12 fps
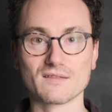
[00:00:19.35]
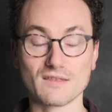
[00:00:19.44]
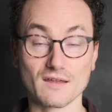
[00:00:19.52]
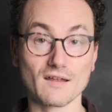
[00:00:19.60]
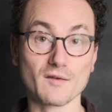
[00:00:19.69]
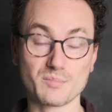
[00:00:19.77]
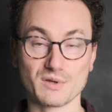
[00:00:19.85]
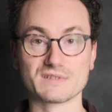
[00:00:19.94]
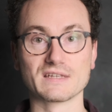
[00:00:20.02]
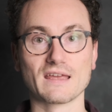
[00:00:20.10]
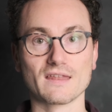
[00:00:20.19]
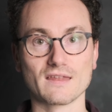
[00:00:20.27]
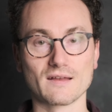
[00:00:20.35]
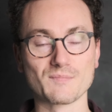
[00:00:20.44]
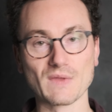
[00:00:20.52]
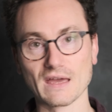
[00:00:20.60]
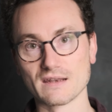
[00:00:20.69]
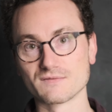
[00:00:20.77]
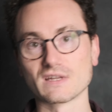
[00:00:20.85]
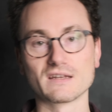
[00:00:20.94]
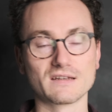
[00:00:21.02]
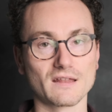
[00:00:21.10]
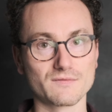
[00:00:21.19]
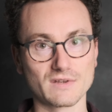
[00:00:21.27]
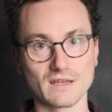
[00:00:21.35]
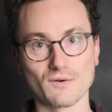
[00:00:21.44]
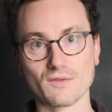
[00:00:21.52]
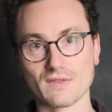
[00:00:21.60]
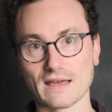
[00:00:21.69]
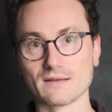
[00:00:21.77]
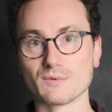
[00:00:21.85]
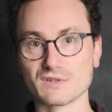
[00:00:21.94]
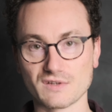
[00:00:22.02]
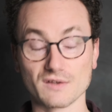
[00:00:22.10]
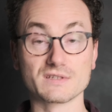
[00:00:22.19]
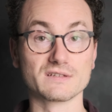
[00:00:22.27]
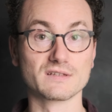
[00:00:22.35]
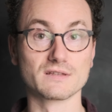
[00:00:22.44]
that I put together, and I've done another video on that which goes into